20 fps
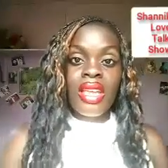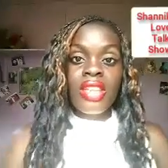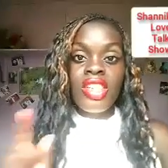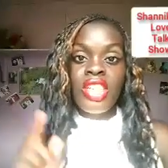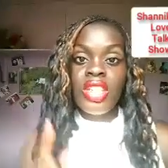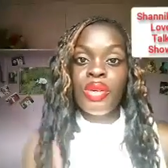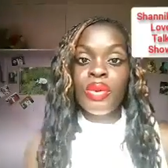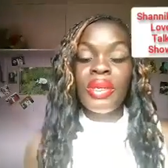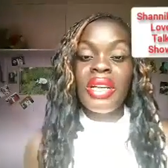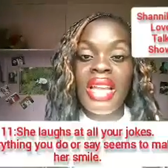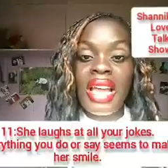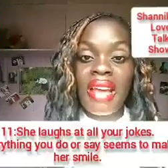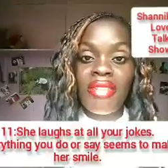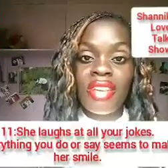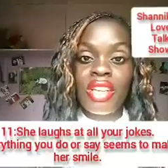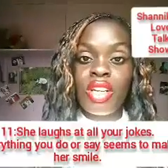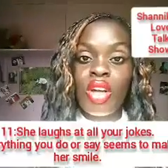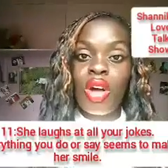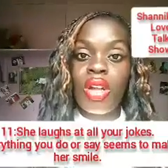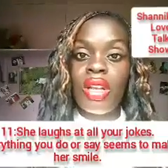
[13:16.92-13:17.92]
she would laugh
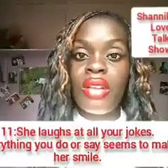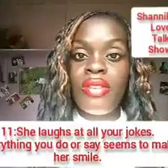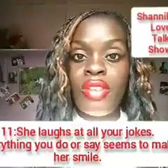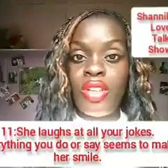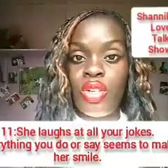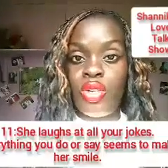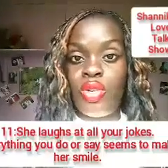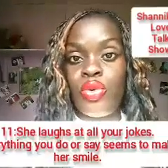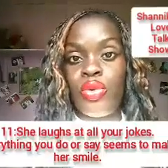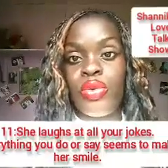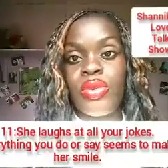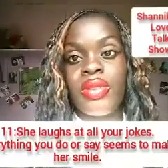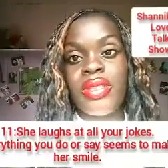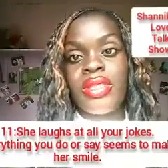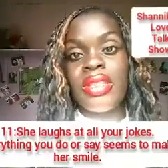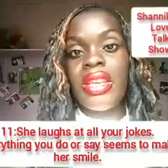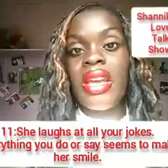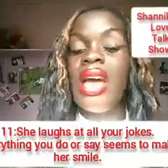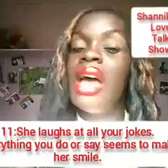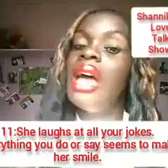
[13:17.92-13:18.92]
at all of your
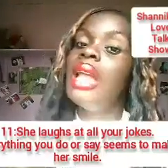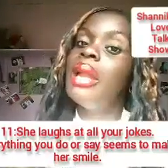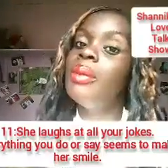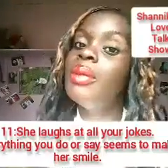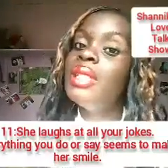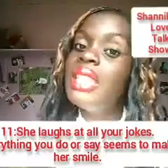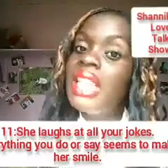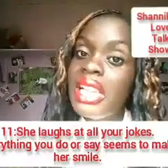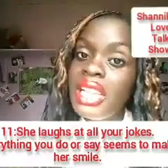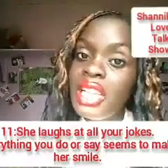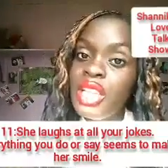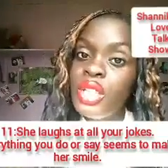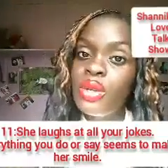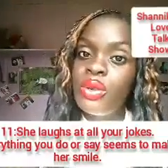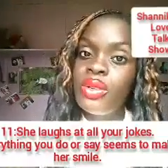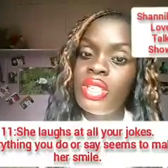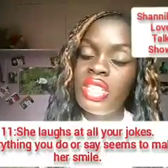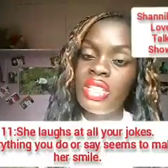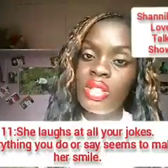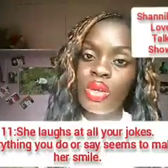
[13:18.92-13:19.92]
jokes. And I'm telling
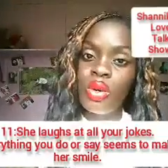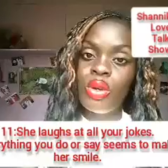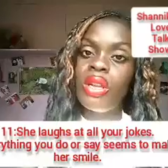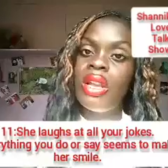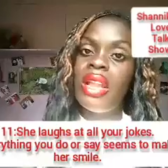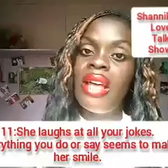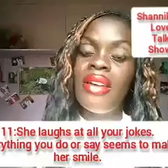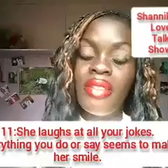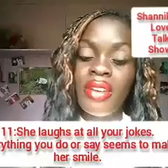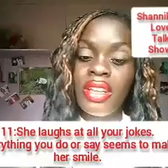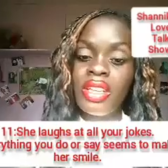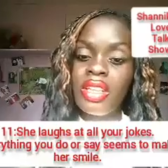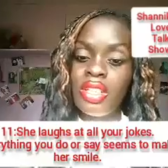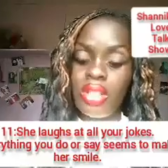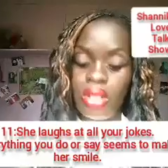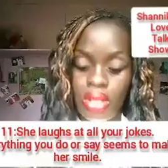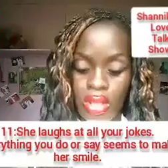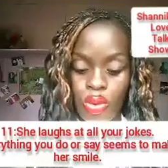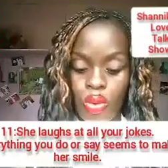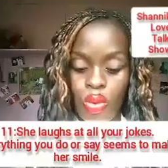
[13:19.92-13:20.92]
you, she's gonna laugh at
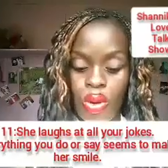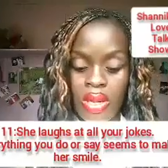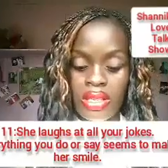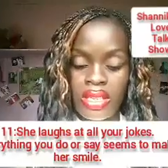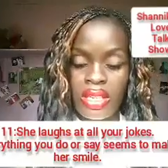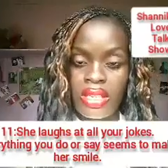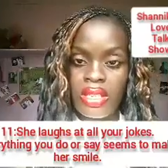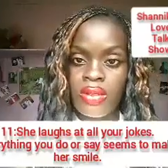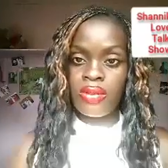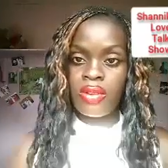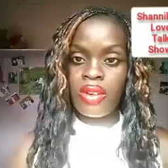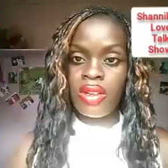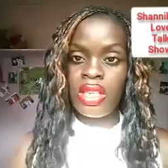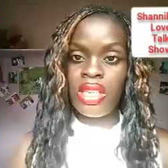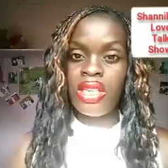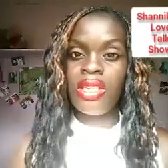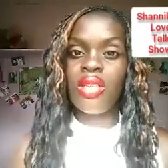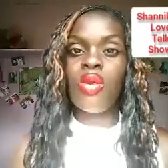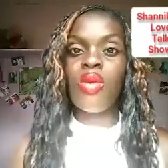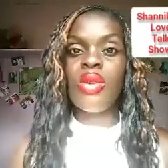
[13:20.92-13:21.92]
the ones that's
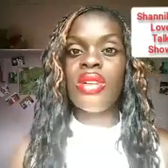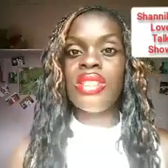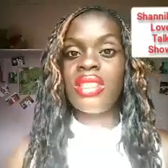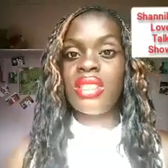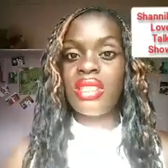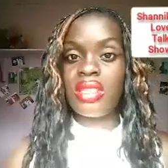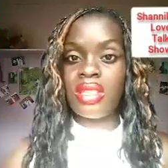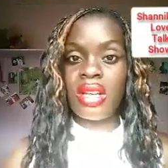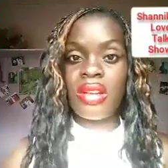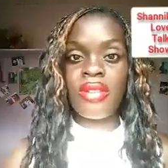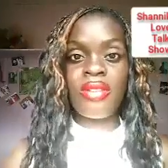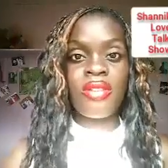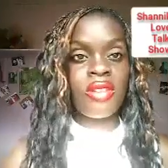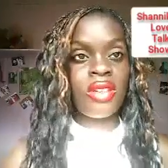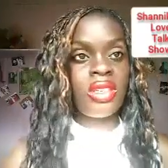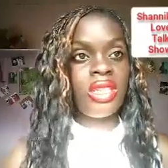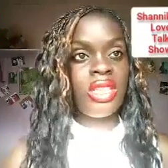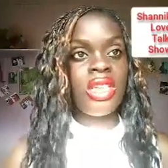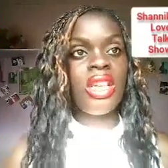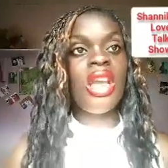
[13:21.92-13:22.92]
funny, the ones that's not
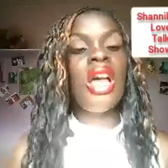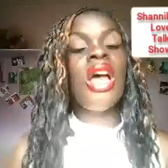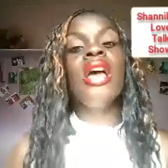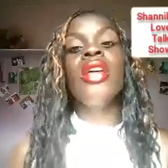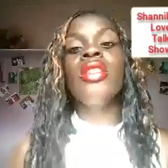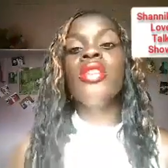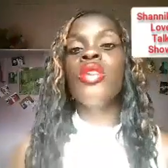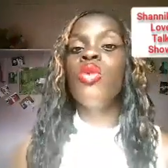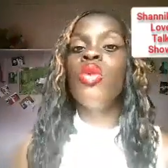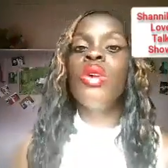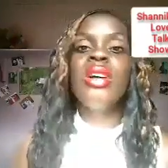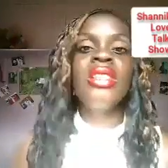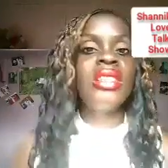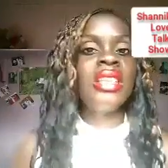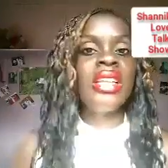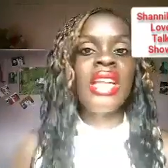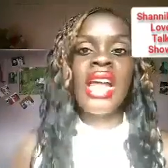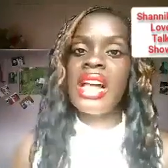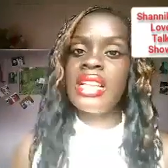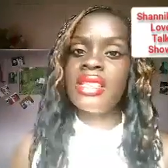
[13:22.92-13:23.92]
funny, the ones
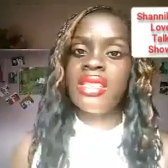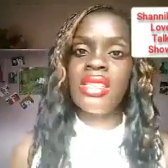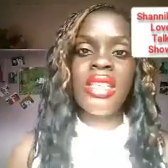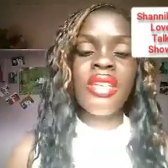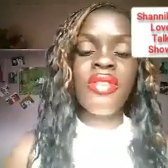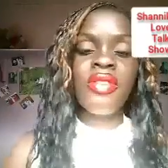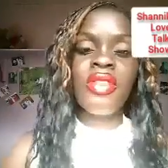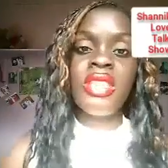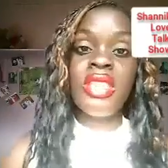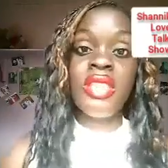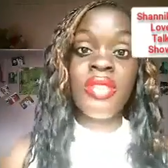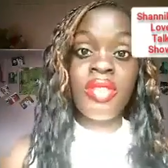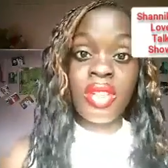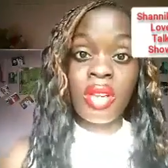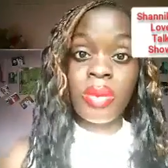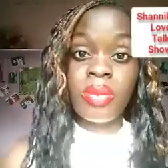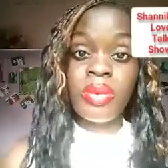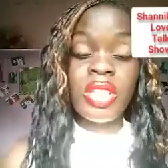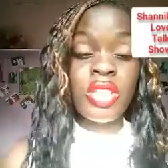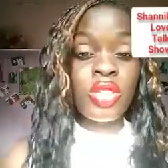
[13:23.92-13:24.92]
that hasn't even
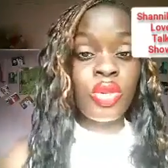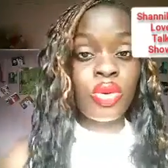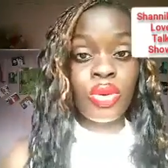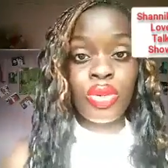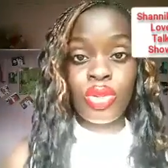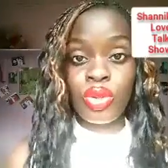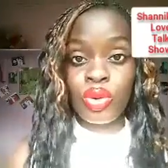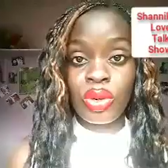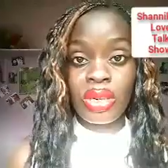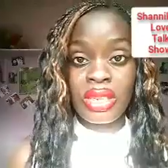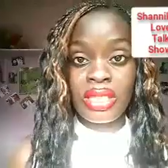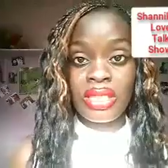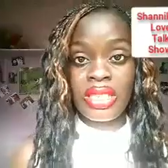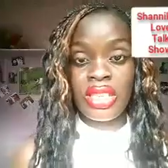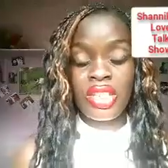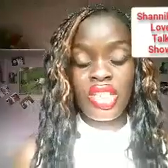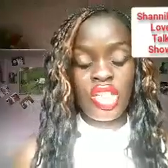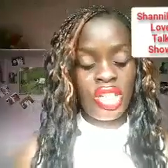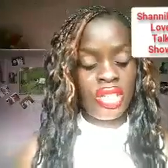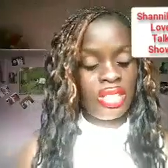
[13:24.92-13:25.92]
developed into a joke as
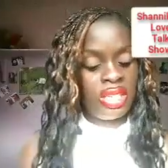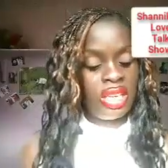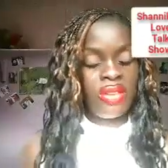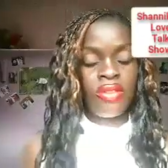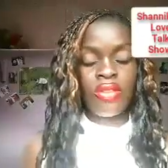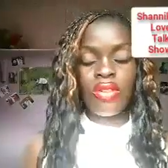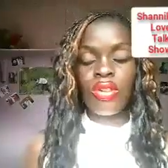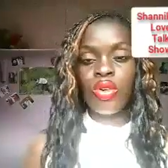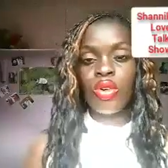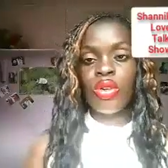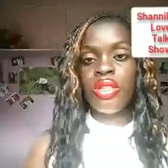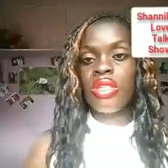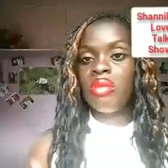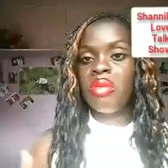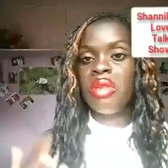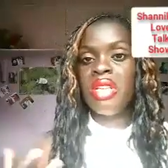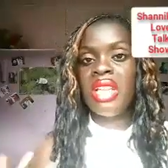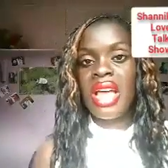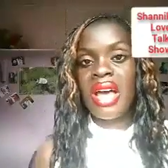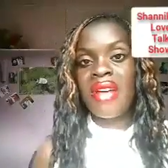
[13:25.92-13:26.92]
yet. She's even going to
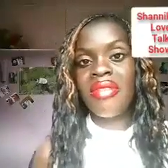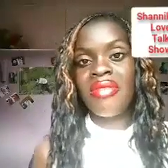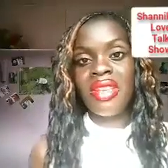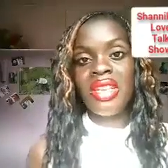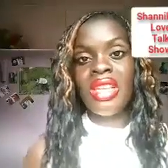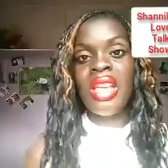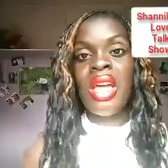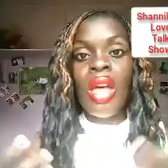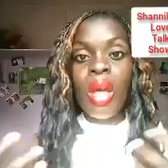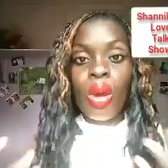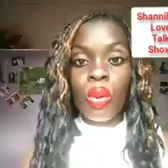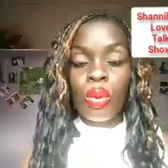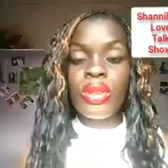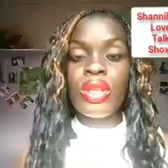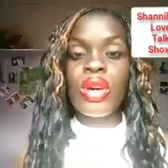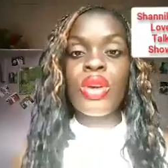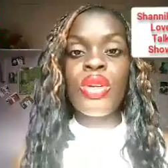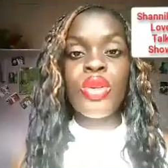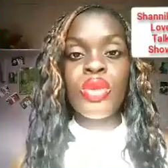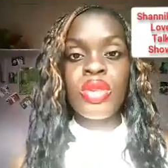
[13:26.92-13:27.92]
be laughing
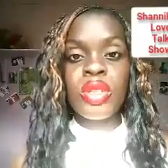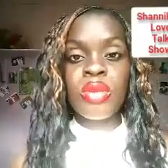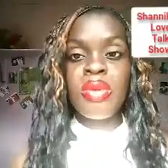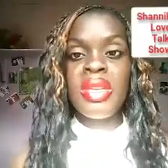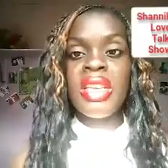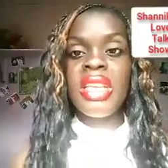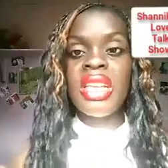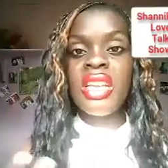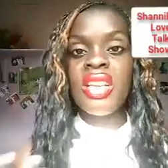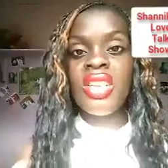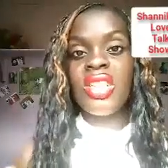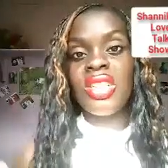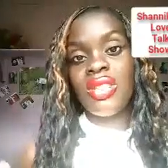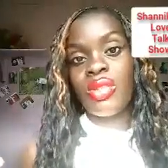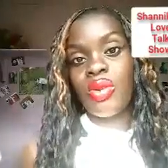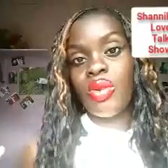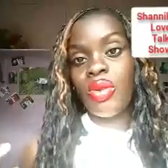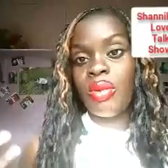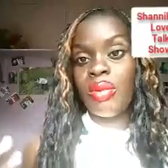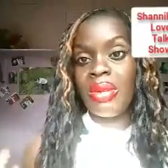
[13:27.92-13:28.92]
without you speaking,
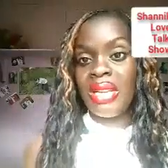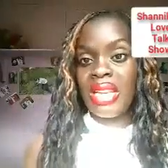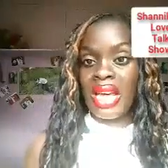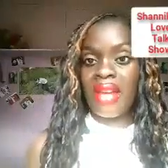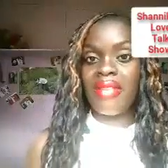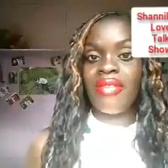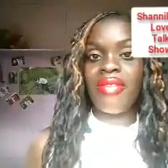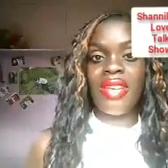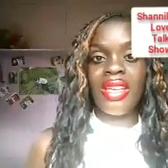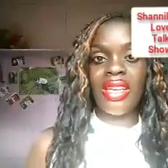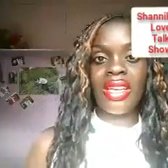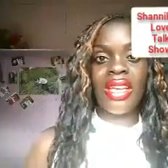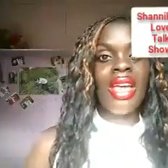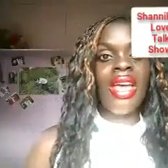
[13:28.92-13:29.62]
she's gonna be laughing